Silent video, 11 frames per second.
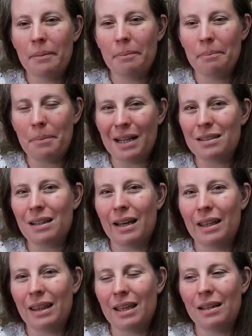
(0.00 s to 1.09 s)
but I
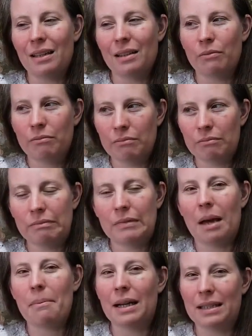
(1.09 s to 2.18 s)
think I
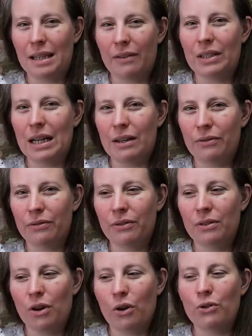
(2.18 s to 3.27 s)
might have enough
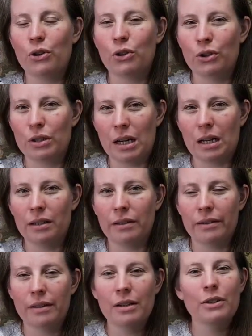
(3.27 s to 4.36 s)
on the third color
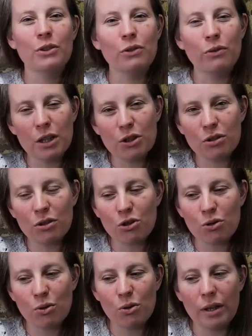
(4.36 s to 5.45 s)
to finish the
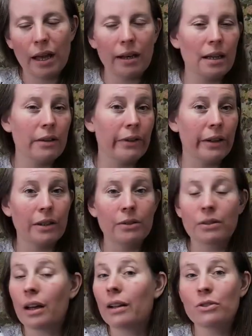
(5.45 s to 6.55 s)
shawl, and if I don't,
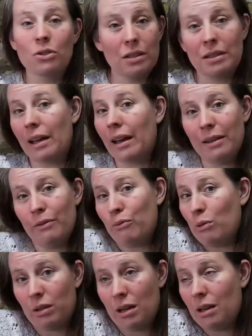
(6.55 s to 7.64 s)
I'll just add a
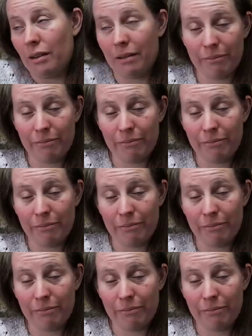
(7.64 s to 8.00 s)
fourth color.